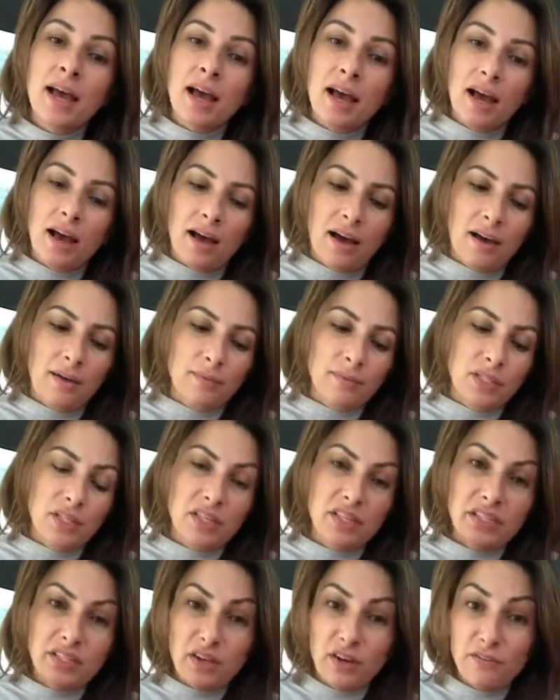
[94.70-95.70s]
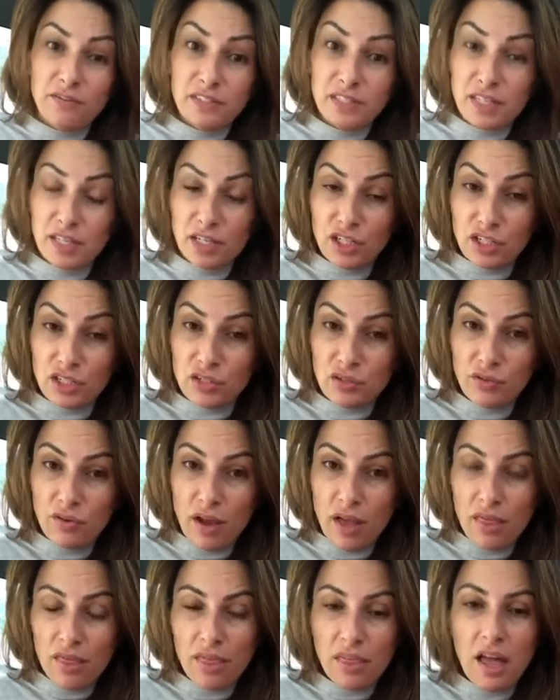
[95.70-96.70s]
so there's conversations
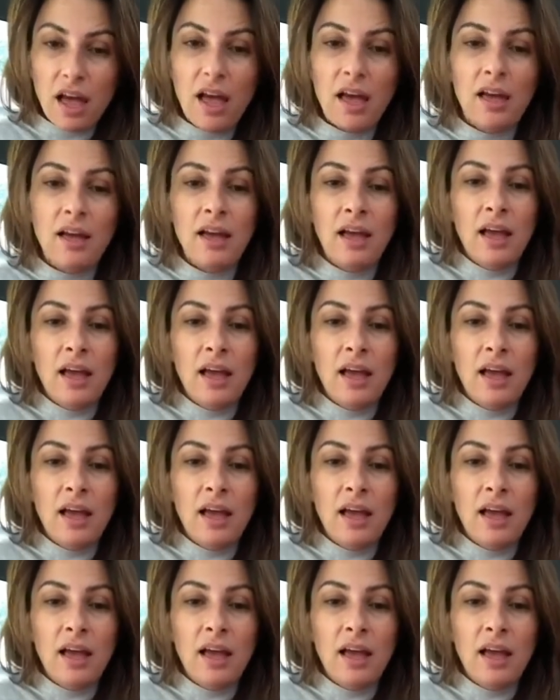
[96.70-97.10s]
around that,